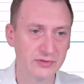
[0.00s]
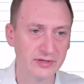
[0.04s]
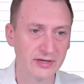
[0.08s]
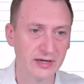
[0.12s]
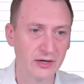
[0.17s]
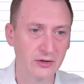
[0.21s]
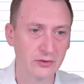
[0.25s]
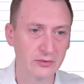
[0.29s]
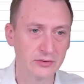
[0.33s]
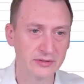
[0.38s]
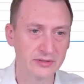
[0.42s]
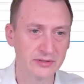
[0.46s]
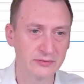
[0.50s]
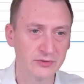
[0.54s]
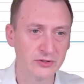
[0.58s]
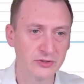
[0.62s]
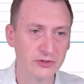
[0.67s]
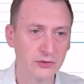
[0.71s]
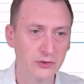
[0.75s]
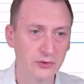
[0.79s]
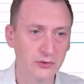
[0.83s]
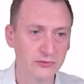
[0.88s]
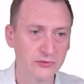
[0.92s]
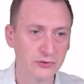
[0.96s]
Now, we
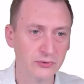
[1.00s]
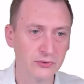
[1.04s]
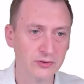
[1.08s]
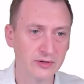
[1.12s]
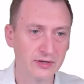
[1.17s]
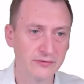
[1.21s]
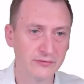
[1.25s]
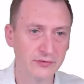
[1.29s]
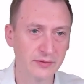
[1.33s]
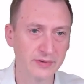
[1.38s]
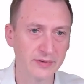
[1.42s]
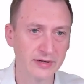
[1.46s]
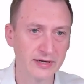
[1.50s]
could also do that from